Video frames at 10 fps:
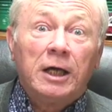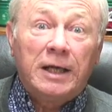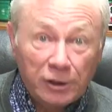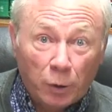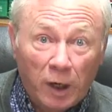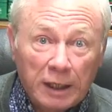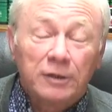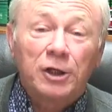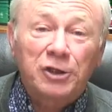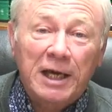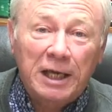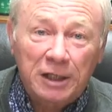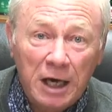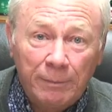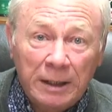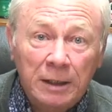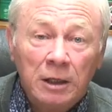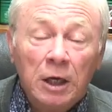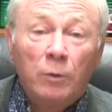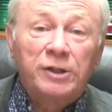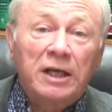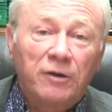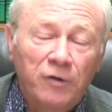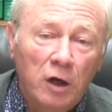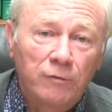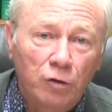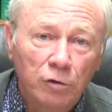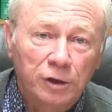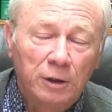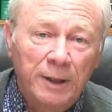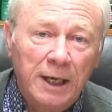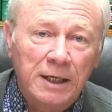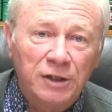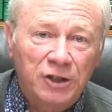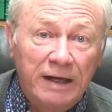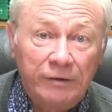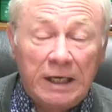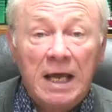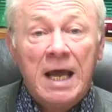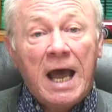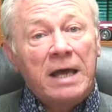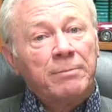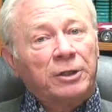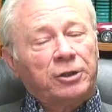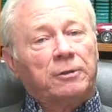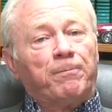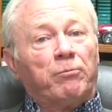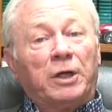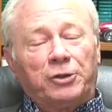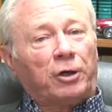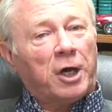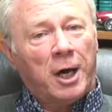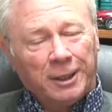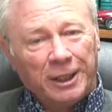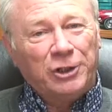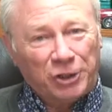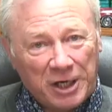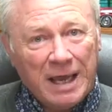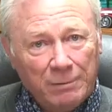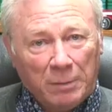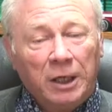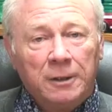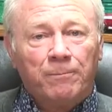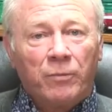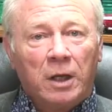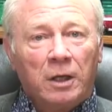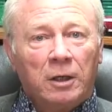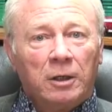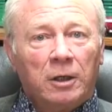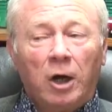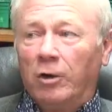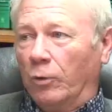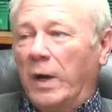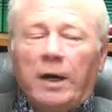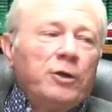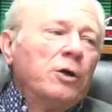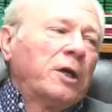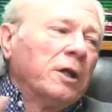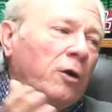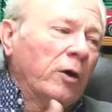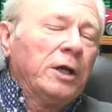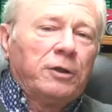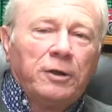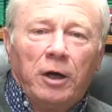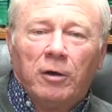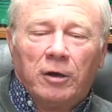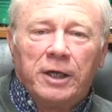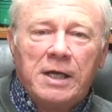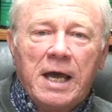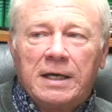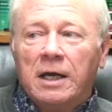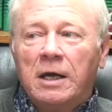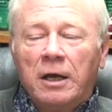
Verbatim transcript: guess what? The second coming was at the fall of Jerusalem in AD 70. And Mr. Conley's statement oh, well, you can agree to the early date,